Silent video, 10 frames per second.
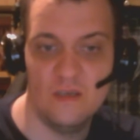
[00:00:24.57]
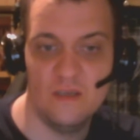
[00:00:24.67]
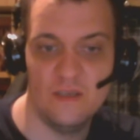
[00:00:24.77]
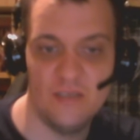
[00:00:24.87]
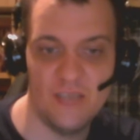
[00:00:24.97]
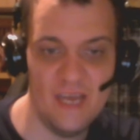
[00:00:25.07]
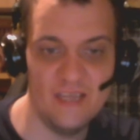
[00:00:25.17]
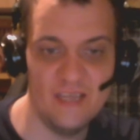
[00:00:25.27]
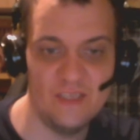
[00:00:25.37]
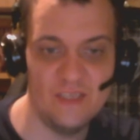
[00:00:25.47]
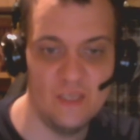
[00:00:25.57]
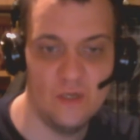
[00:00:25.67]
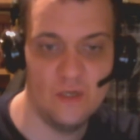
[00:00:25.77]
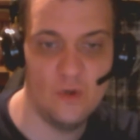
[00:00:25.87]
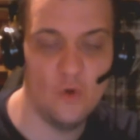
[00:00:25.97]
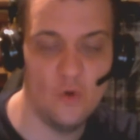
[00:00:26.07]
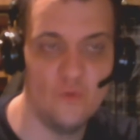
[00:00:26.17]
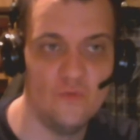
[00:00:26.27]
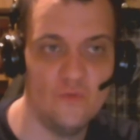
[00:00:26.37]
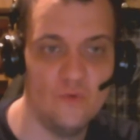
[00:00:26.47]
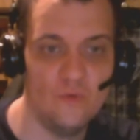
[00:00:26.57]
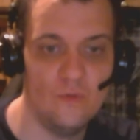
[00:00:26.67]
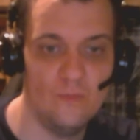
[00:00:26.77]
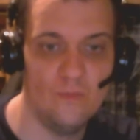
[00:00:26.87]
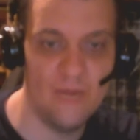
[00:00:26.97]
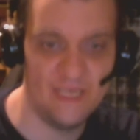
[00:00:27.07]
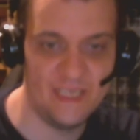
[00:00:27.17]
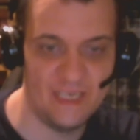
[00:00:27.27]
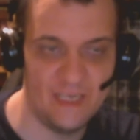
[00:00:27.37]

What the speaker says: The Science of Magic.